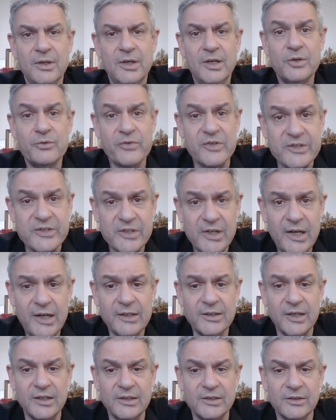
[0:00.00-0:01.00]
and
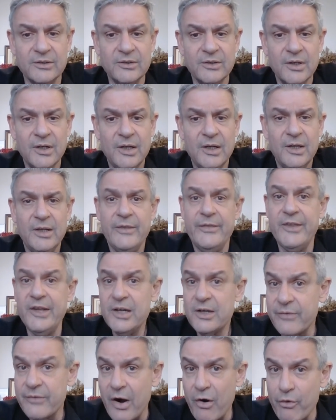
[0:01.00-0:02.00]
facilitated the
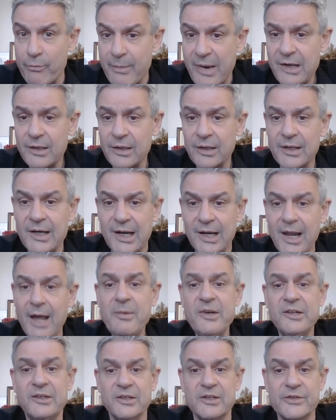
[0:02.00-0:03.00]
environmental
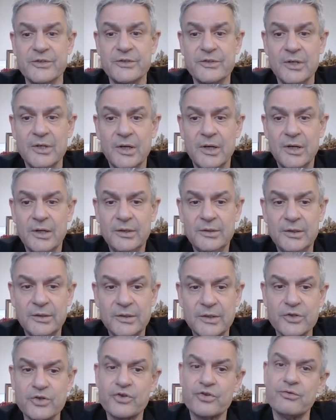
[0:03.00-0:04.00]
calamities
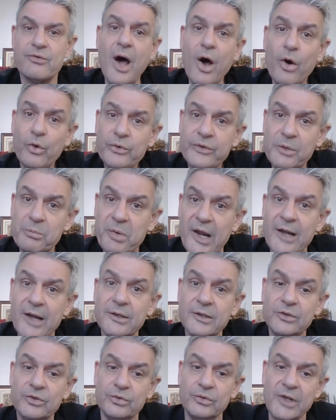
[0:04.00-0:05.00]
that enshroud the
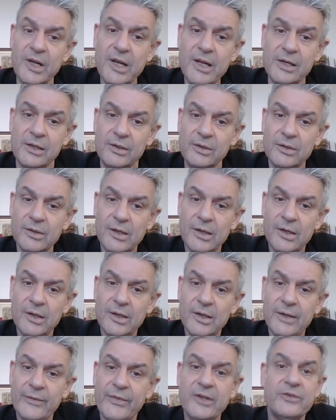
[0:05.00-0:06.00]
planet today
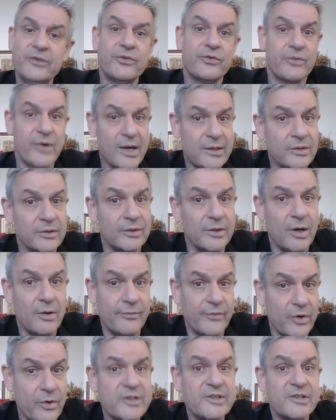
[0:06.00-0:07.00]
and that threaten our
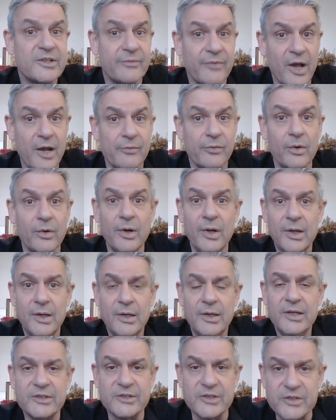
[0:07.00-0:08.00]
very survival
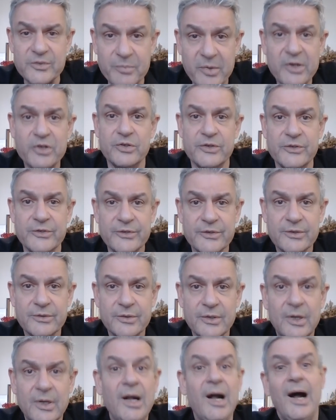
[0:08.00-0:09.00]
as a species.
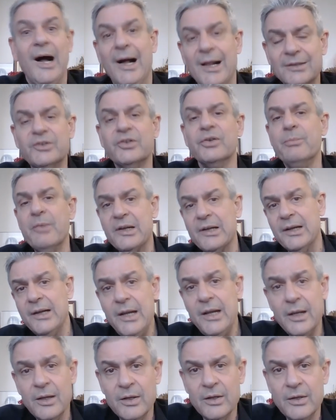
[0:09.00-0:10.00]

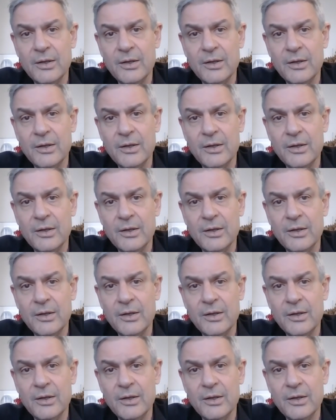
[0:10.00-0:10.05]
Ultimately,